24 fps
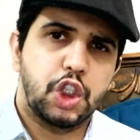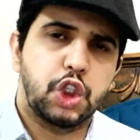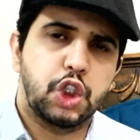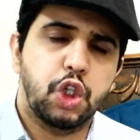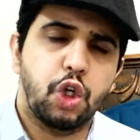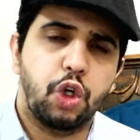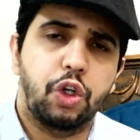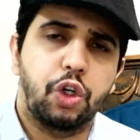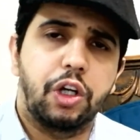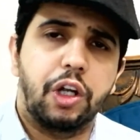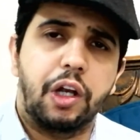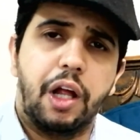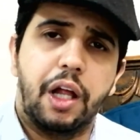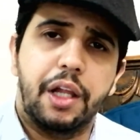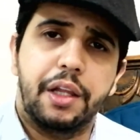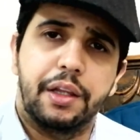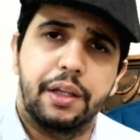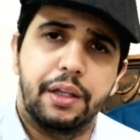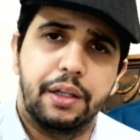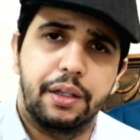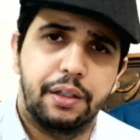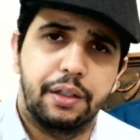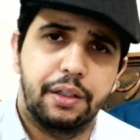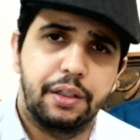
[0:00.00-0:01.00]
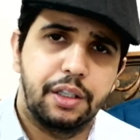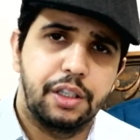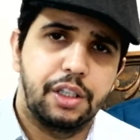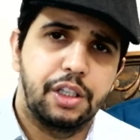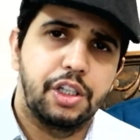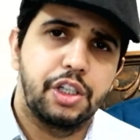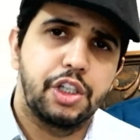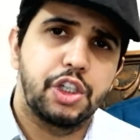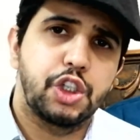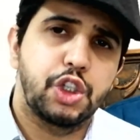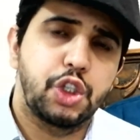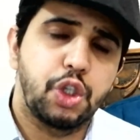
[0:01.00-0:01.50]
shukran.
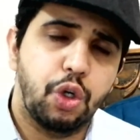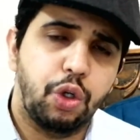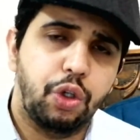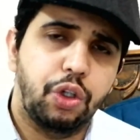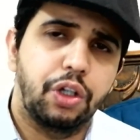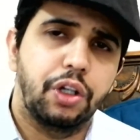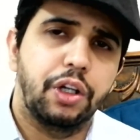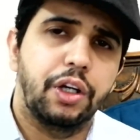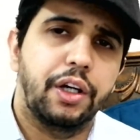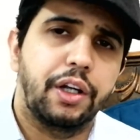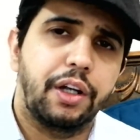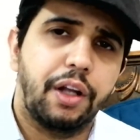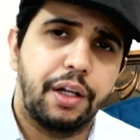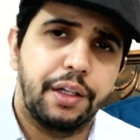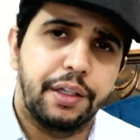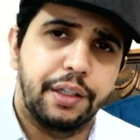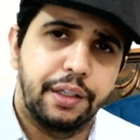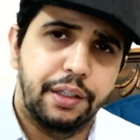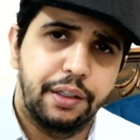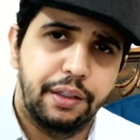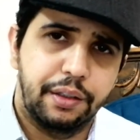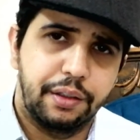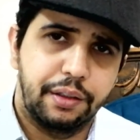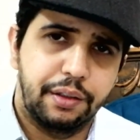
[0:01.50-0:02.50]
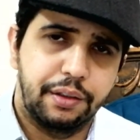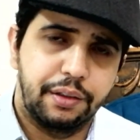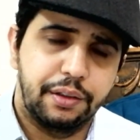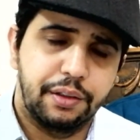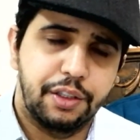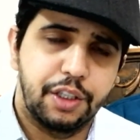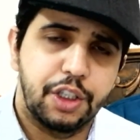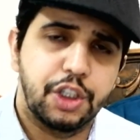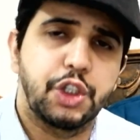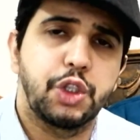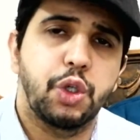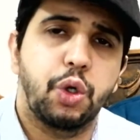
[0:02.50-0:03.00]
Shukran.
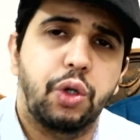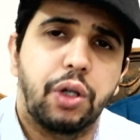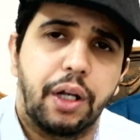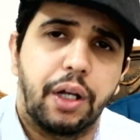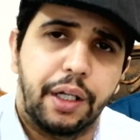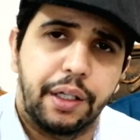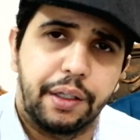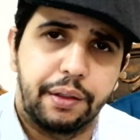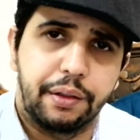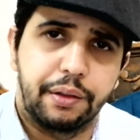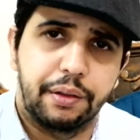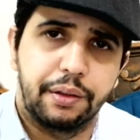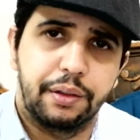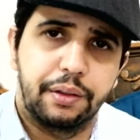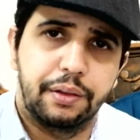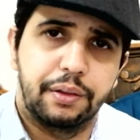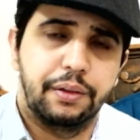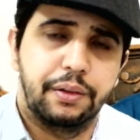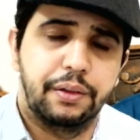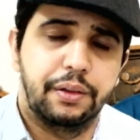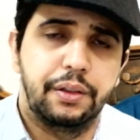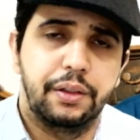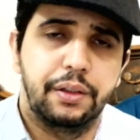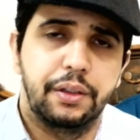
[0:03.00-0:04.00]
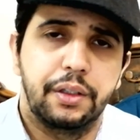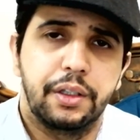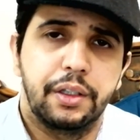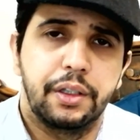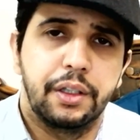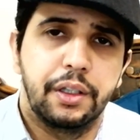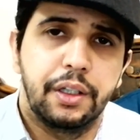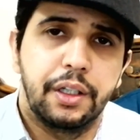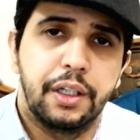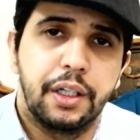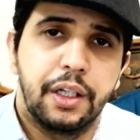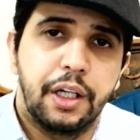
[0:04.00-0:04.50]
Shukran.
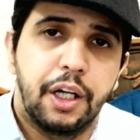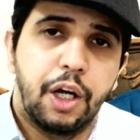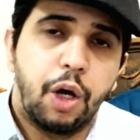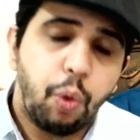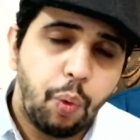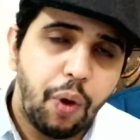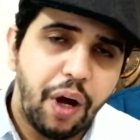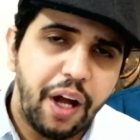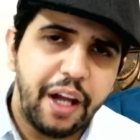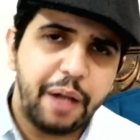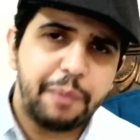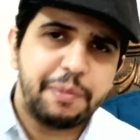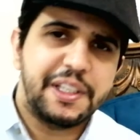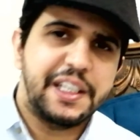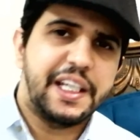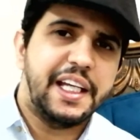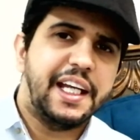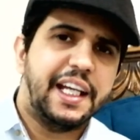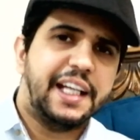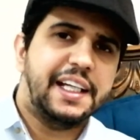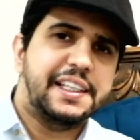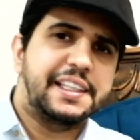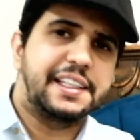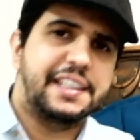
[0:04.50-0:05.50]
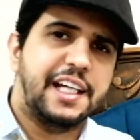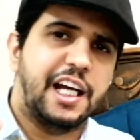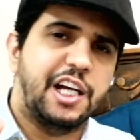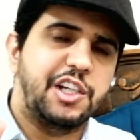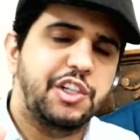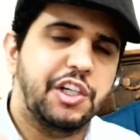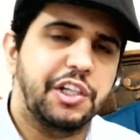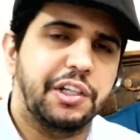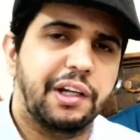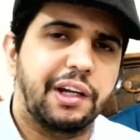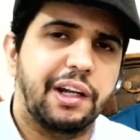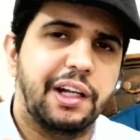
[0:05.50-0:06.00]
Why I'm saying it's a
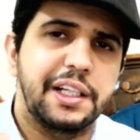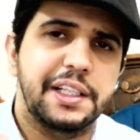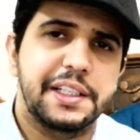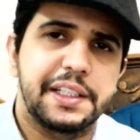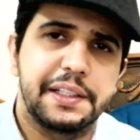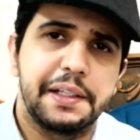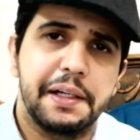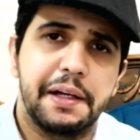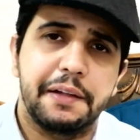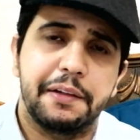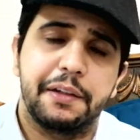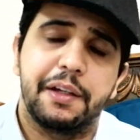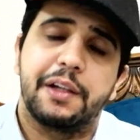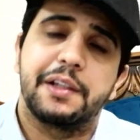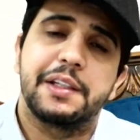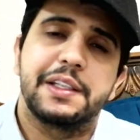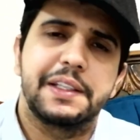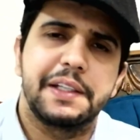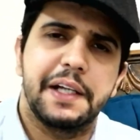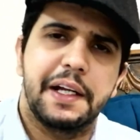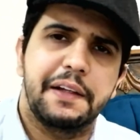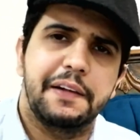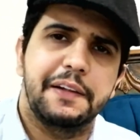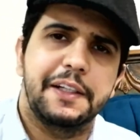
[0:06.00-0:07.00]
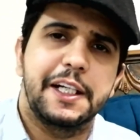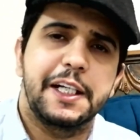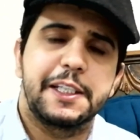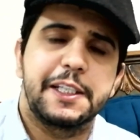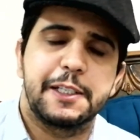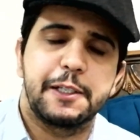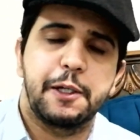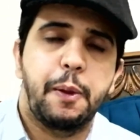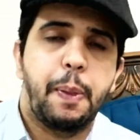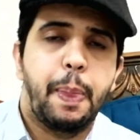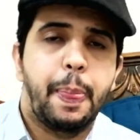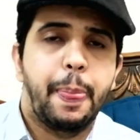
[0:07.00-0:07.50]
general standard. Standard
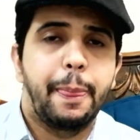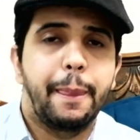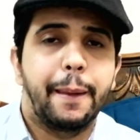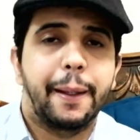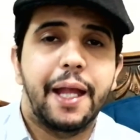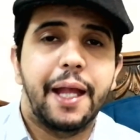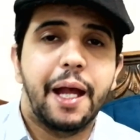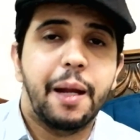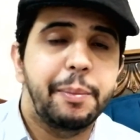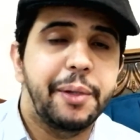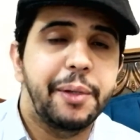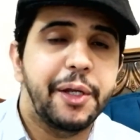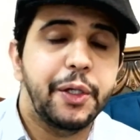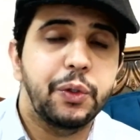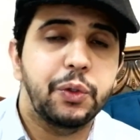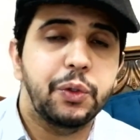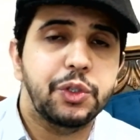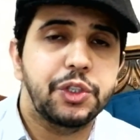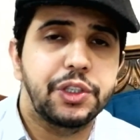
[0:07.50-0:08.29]
it can be